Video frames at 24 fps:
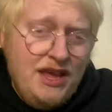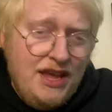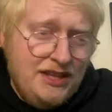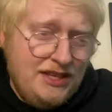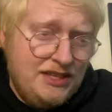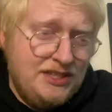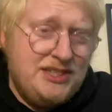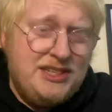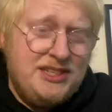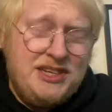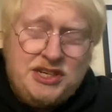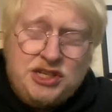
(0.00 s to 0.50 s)
the
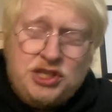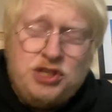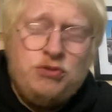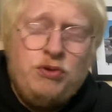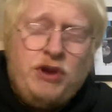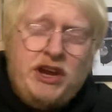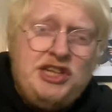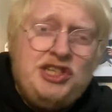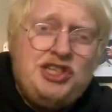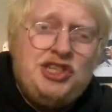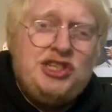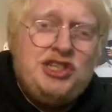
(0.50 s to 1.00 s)

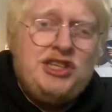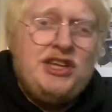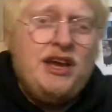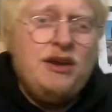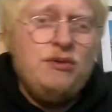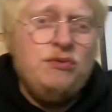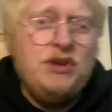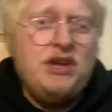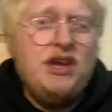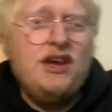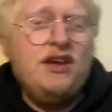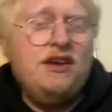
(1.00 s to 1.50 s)
situation that
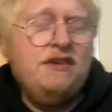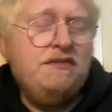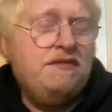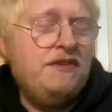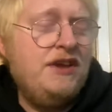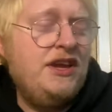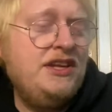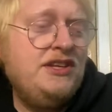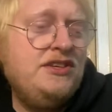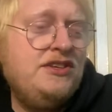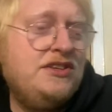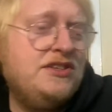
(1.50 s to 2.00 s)
we
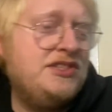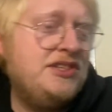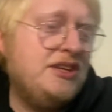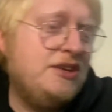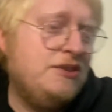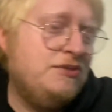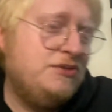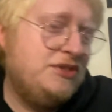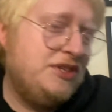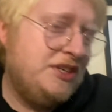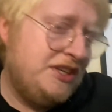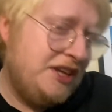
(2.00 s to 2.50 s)
find
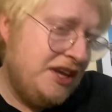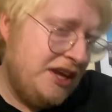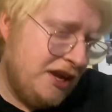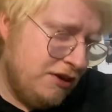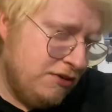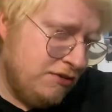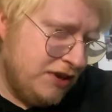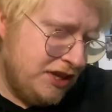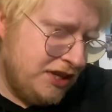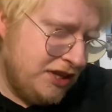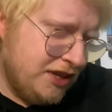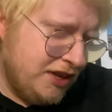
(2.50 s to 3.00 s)
ourselves in
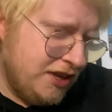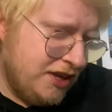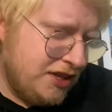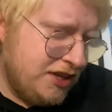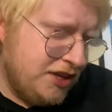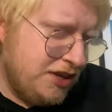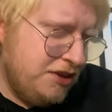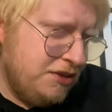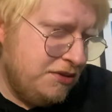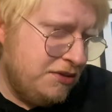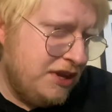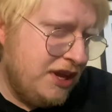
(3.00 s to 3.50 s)
here in
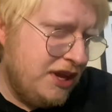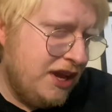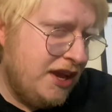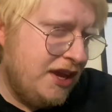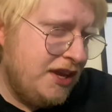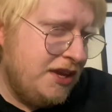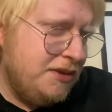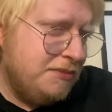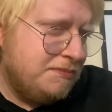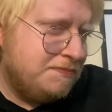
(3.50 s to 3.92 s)
the UK.